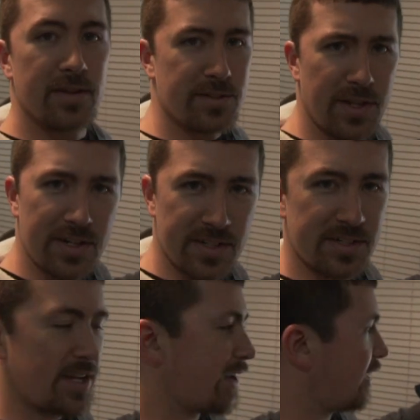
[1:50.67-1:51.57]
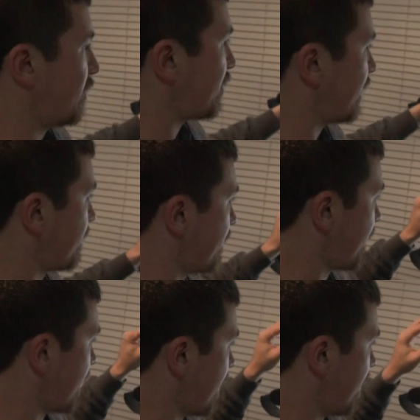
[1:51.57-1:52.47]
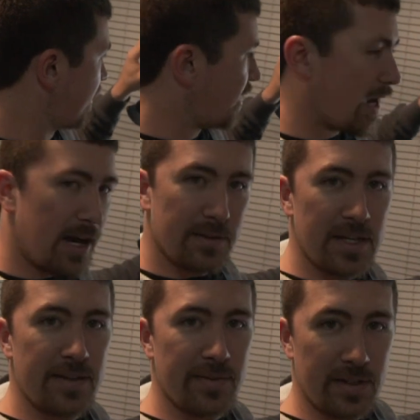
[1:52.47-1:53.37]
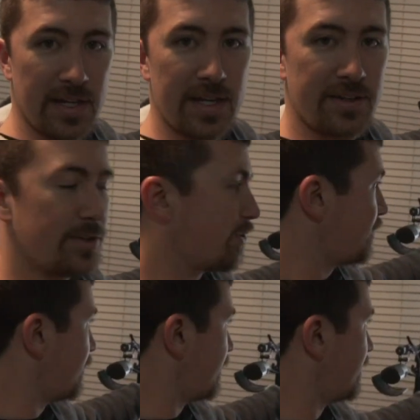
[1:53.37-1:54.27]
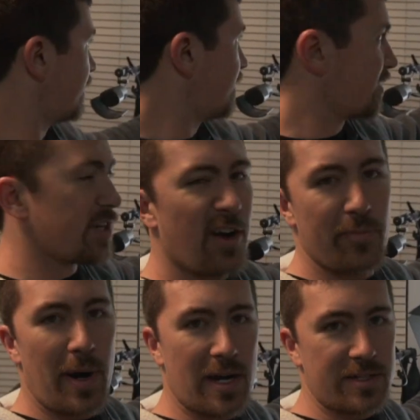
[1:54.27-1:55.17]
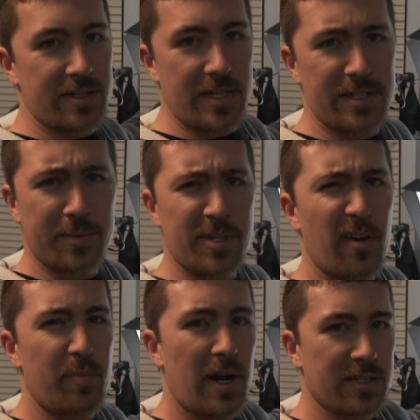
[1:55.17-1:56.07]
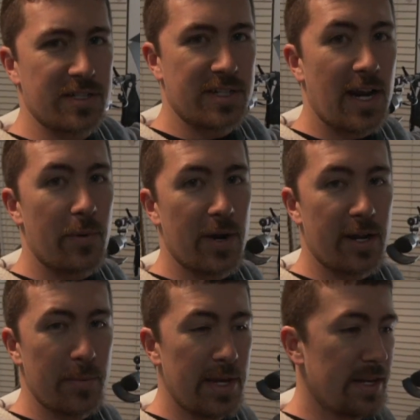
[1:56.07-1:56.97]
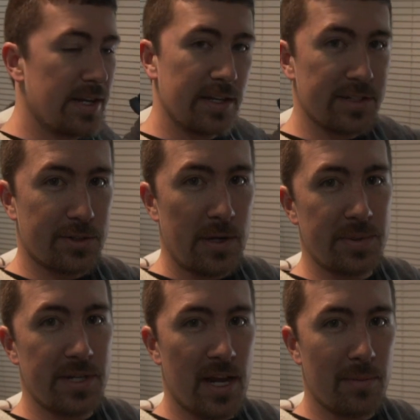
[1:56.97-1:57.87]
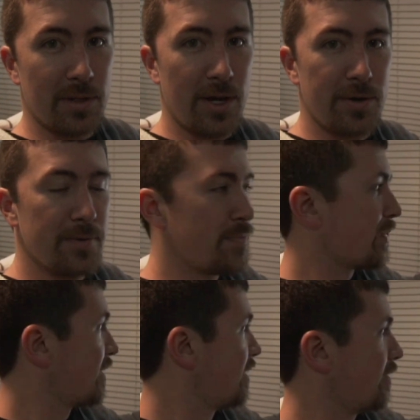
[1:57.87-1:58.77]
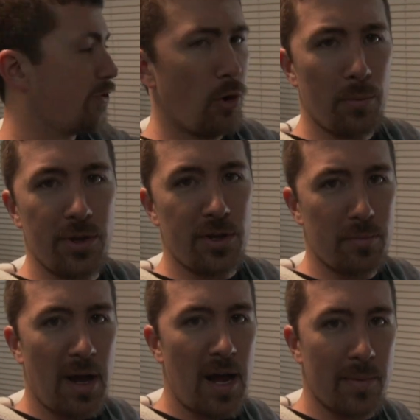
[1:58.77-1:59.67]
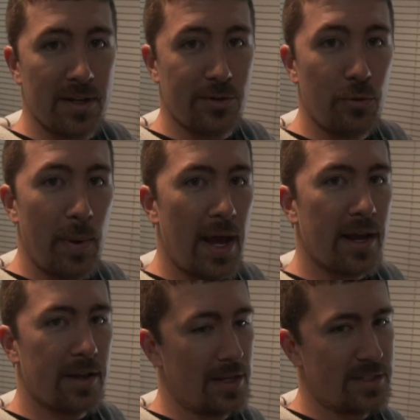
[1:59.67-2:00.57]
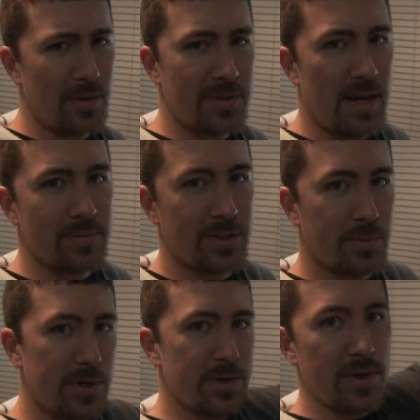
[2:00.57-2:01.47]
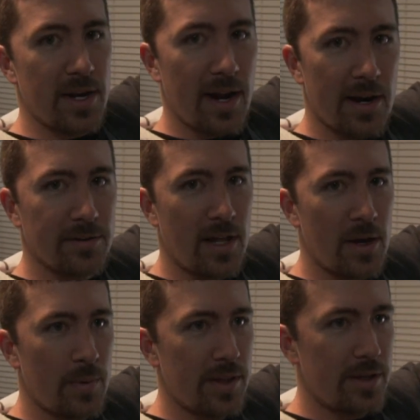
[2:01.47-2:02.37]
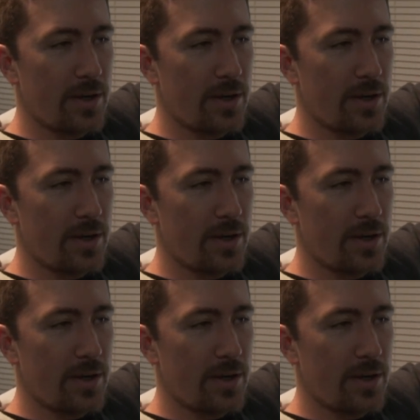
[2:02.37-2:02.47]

So there's the setup. I'll leave a link to the softboxes and some softboxes that I recommend in the description down below. Normally you can buy them in a 2-pack, and sometimes a 3 you'll get a hair light with